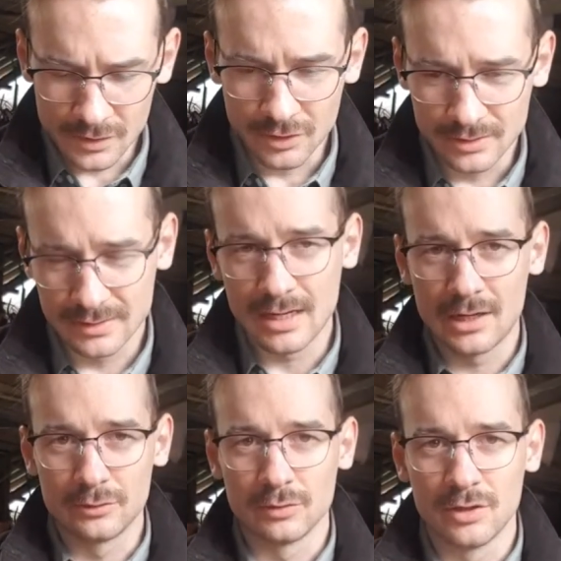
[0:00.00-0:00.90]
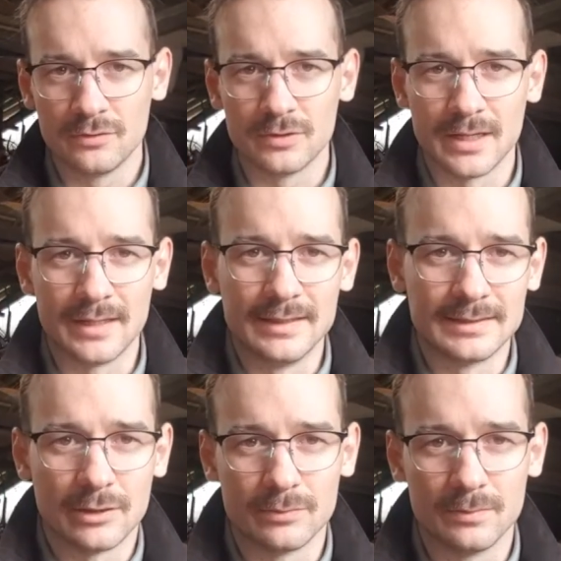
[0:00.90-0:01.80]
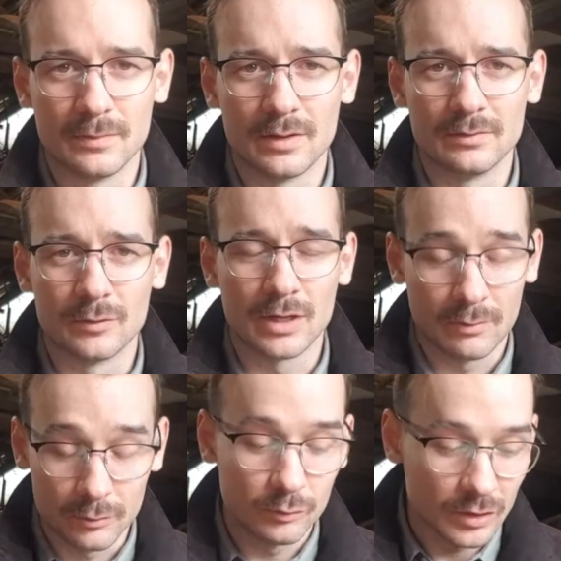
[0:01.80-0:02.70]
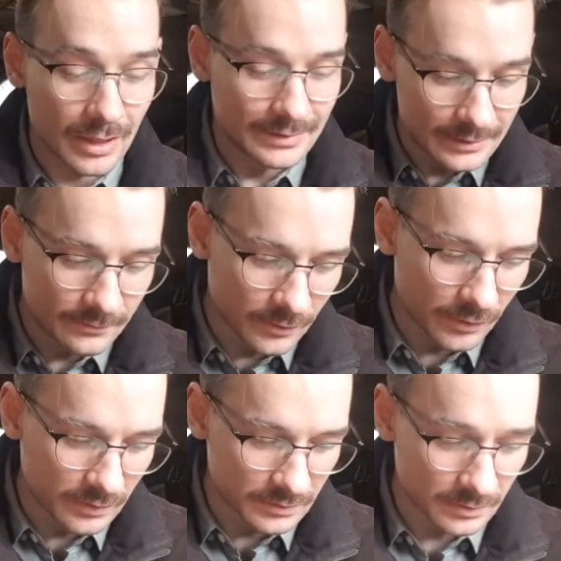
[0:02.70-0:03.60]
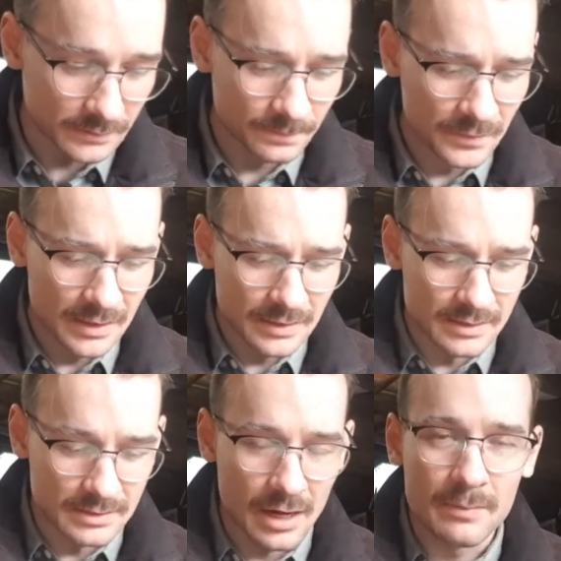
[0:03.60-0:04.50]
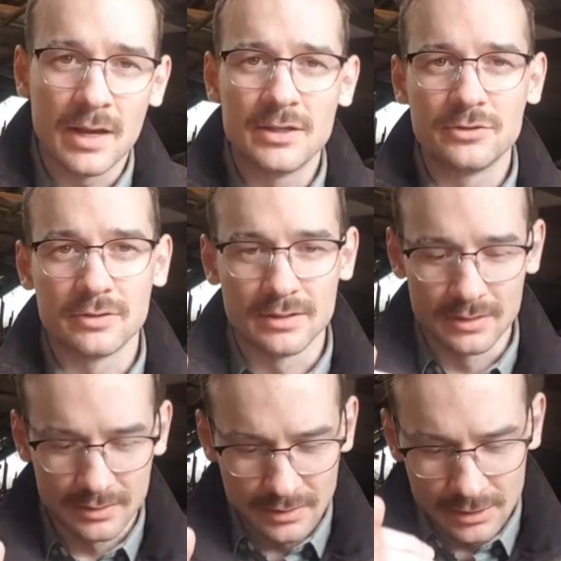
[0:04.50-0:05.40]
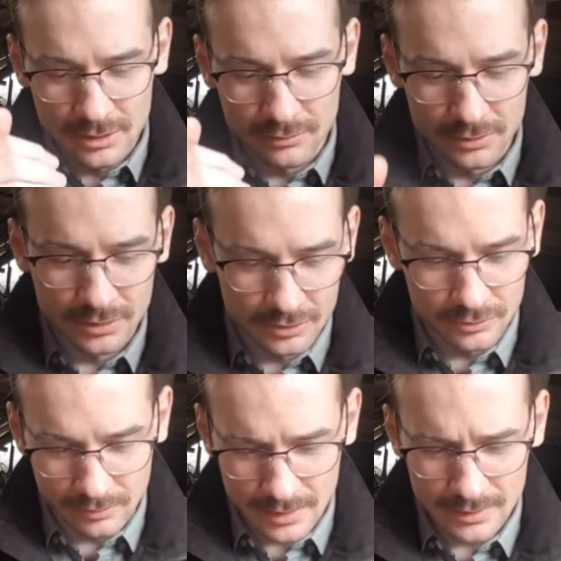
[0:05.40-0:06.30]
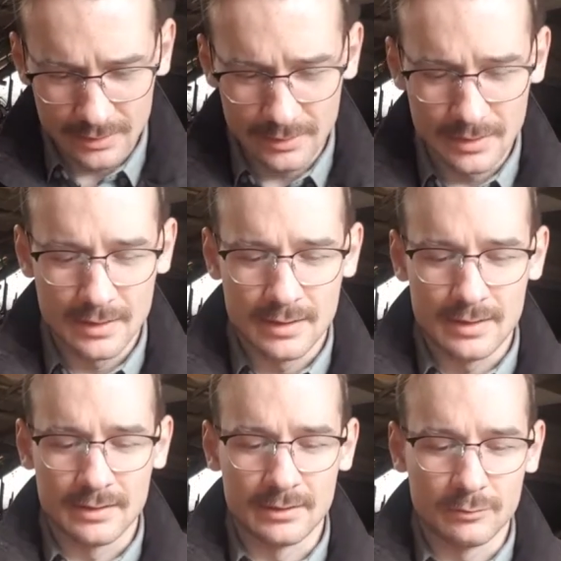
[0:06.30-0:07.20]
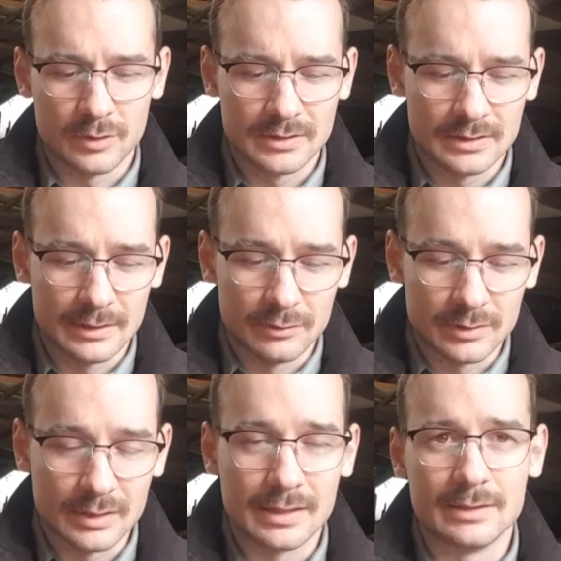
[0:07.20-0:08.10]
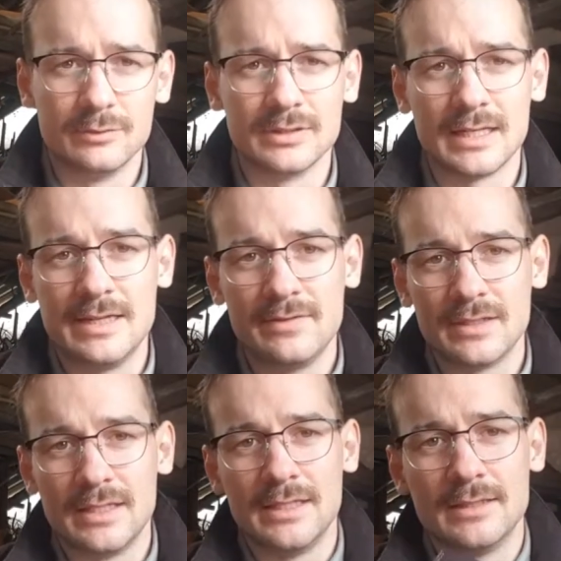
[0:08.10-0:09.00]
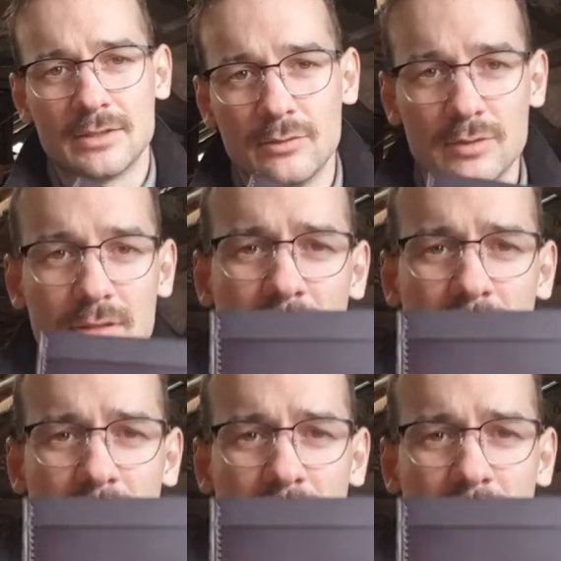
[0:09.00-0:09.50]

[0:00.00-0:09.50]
you know, starting all over again, is what I did focus on is that I made sure that the stitching was straight, that it was evenly, so it